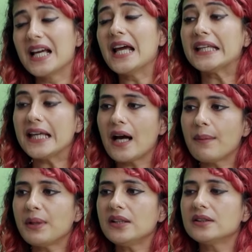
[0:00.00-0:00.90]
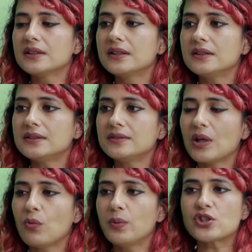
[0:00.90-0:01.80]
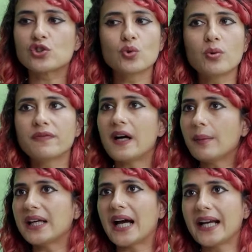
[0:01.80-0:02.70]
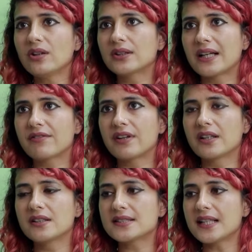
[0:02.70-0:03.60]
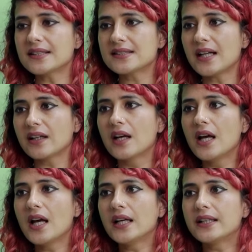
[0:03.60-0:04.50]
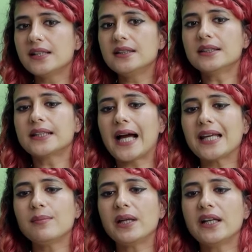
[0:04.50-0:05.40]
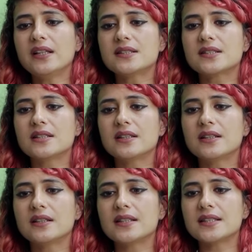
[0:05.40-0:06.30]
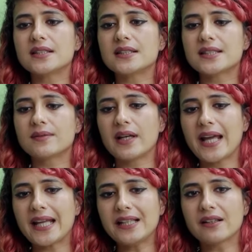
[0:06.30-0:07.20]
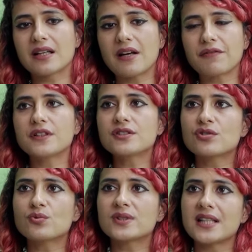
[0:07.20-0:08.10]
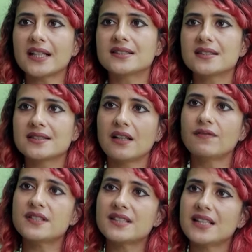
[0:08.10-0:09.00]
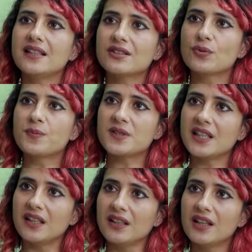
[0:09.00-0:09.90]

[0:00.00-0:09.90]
Yeah, I mean, the we're so far behind on that front in the sense that till the time it is any reference to sex itself is seen as obscene,